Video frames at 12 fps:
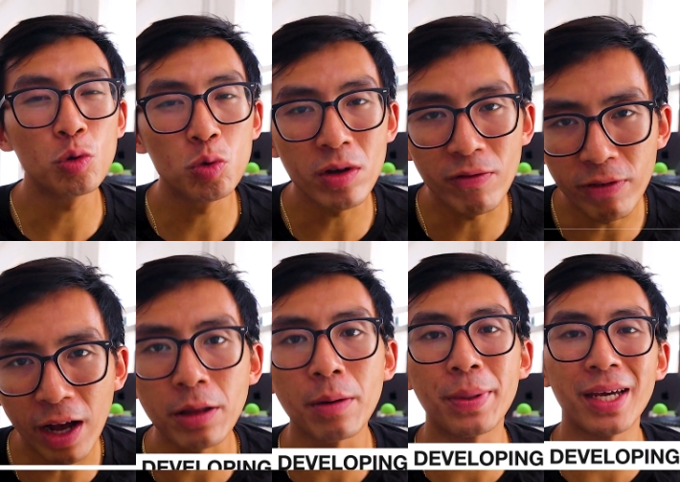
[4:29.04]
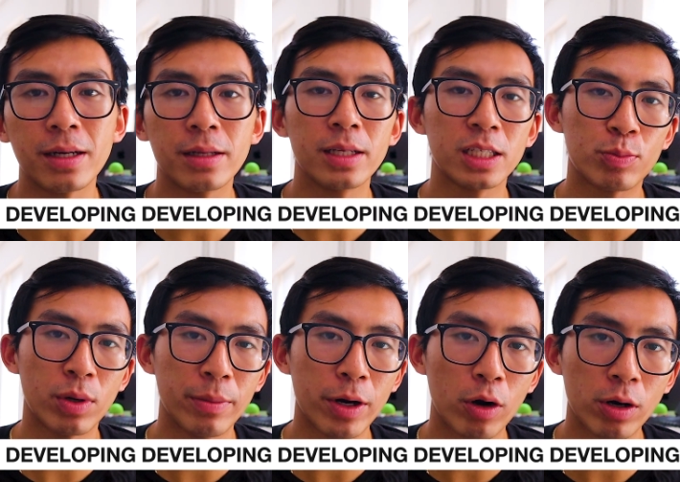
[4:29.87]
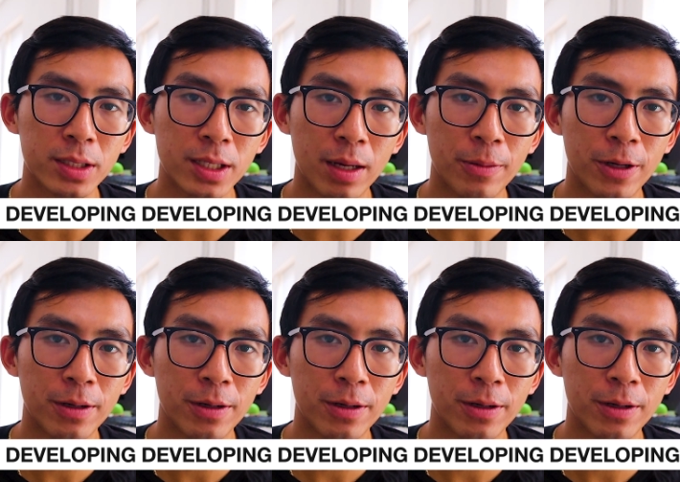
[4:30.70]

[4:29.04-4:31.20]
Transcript: to developing this pre-med archetype.